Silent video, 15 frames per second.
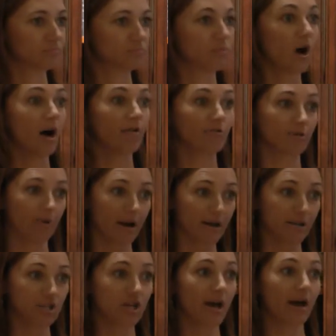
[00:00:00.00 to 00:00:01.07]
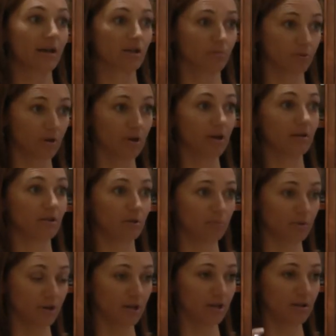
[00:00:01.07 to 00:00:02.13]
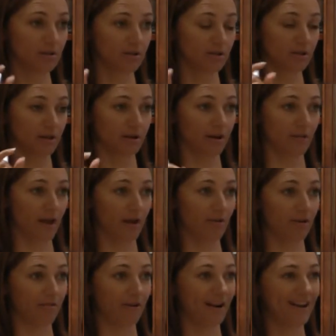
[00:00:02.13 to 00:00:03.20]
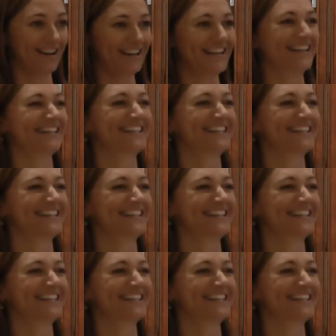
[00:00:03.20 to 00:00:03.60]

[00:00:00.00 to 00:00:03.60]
Well, if they're writing a check, you're pretty clear on that one, right?